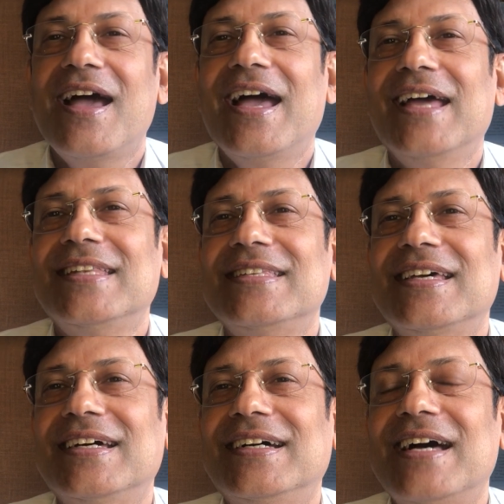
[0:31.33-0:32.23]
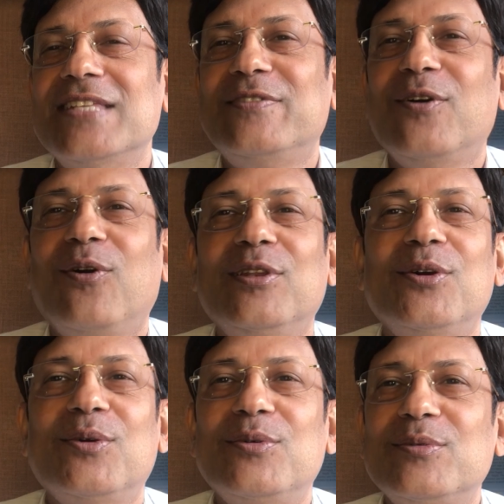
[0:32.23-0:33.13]
And as we all
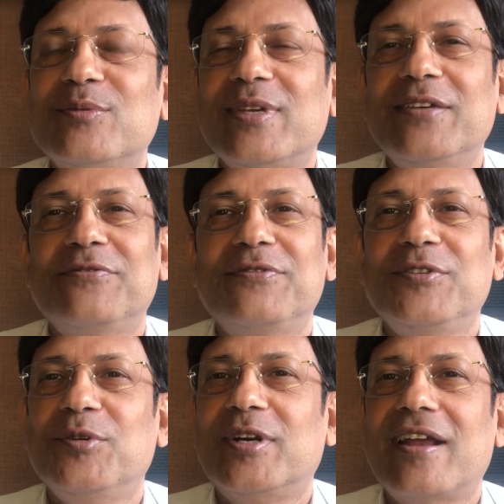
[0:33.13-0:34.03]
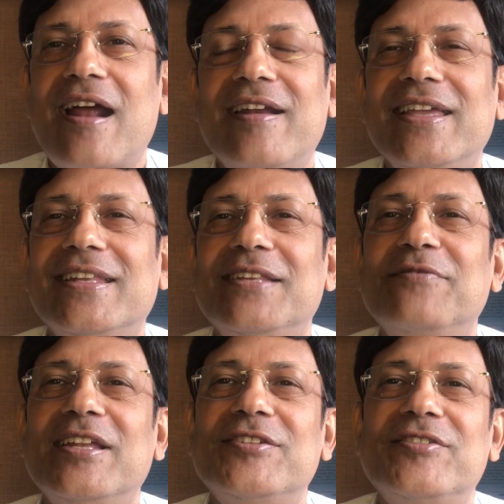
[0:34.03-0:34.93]
know, if you are carrying an
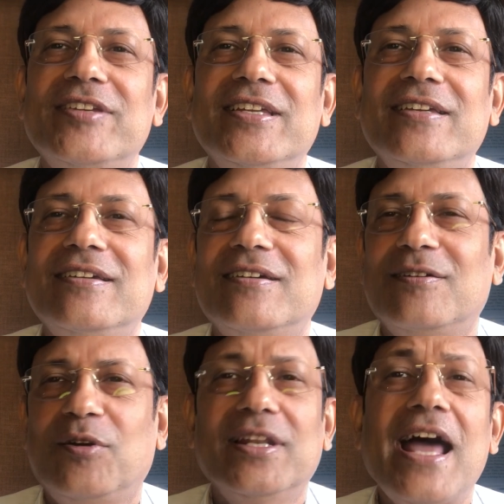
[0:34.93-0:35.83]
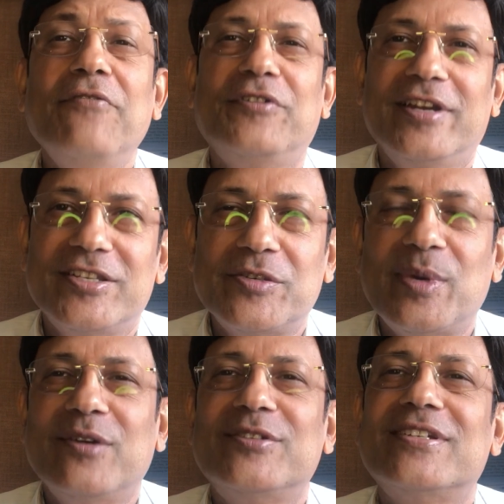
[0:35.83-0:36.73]
inventory on an average
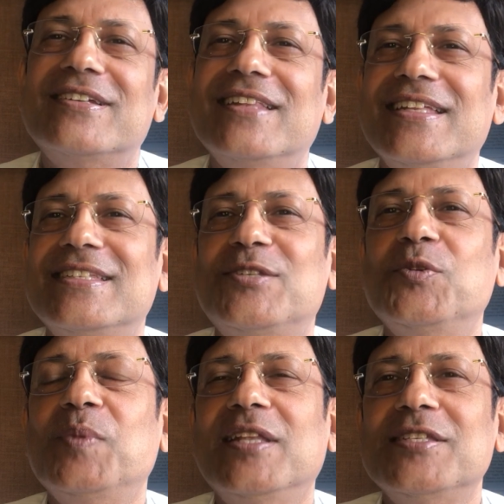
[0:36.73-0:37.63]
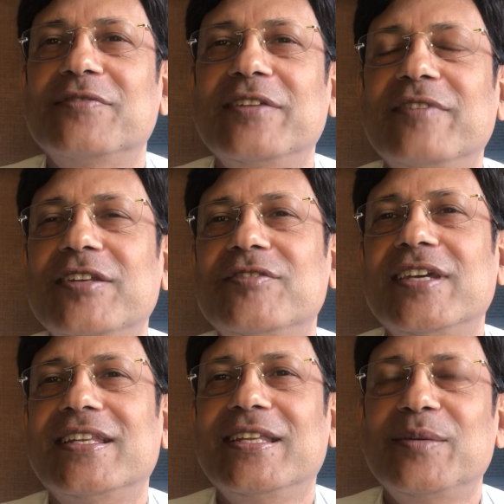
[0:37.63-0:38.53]
about, let's say, 2 months of inventory
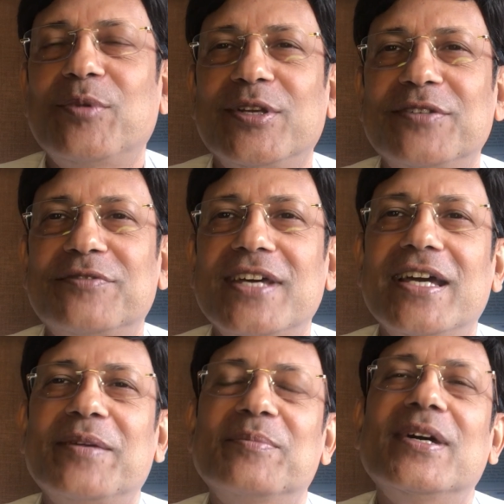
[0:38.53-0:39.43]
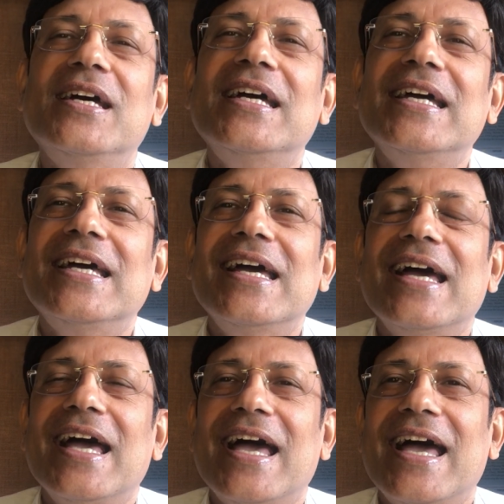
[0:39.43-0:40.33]
at any point of time,
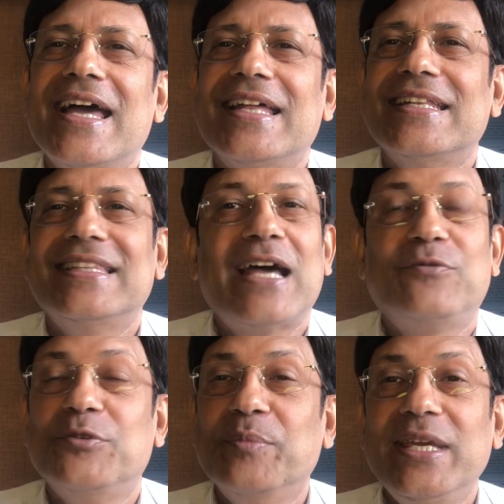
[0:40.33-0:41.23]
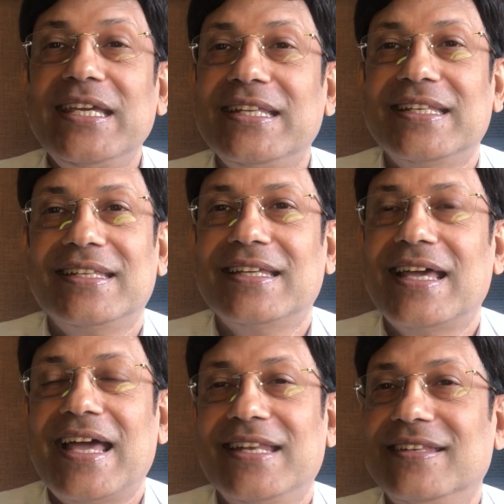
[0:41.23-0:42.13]
and that would mean,
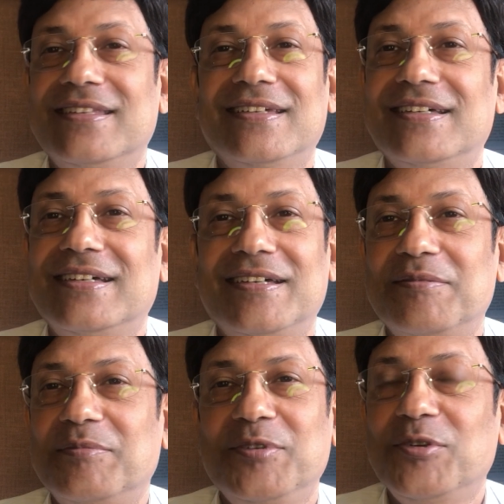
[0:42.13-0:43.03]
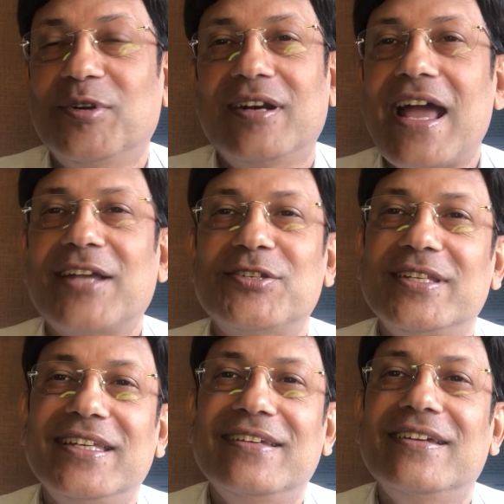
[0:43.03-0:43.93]
and you are
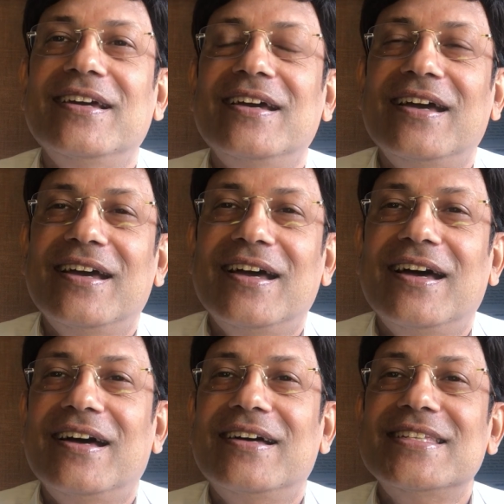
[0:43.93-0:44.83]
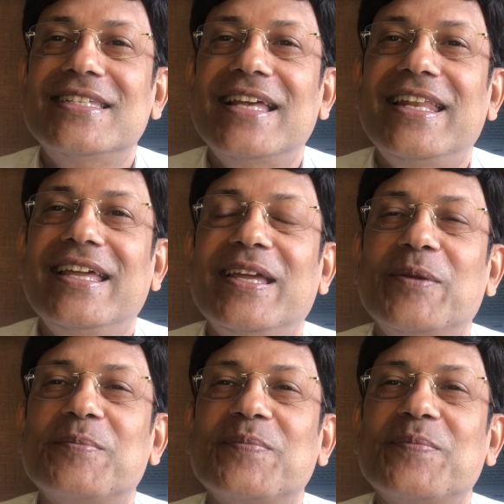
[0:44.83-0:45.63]
actually selling